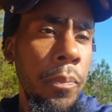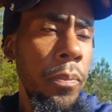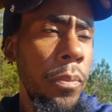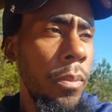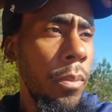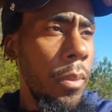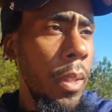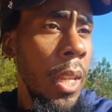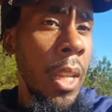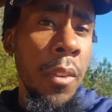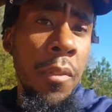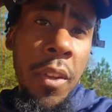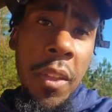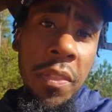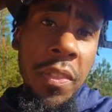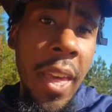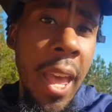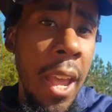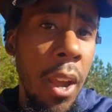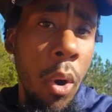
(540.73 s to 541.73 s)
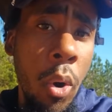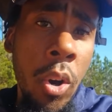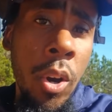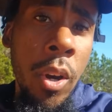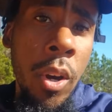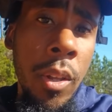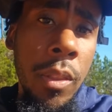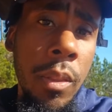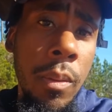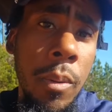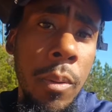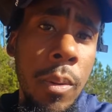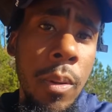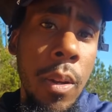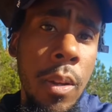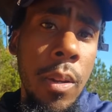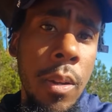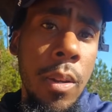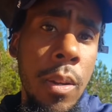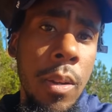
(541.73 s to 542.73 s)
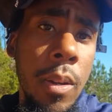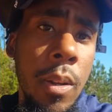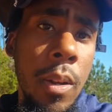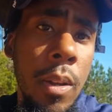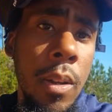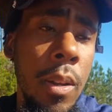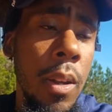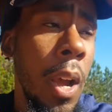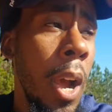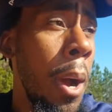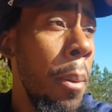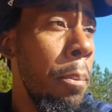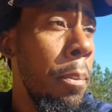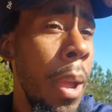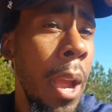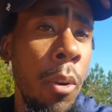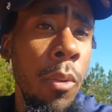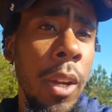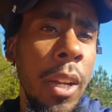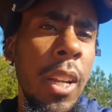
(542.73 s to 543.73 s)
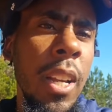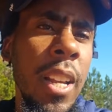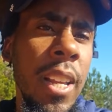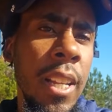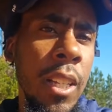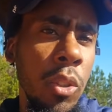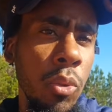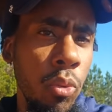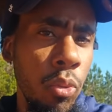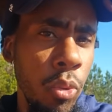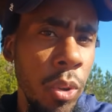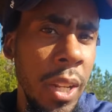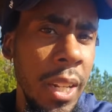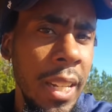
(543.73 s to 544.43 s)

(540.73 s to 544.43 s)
Either that or America is really